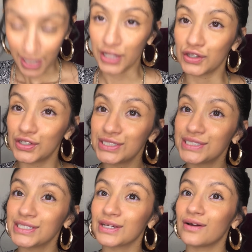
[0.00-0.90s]

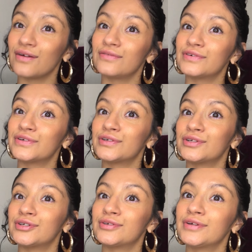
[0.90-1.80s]
Nursing
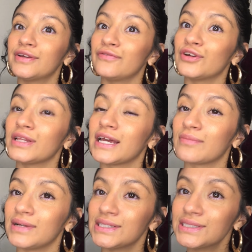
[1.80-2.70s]
cover if you're like
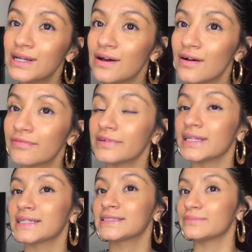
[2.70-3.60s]
myself and
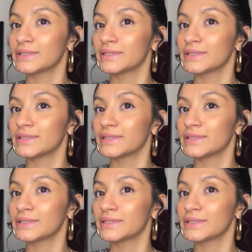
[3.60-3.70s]
like to be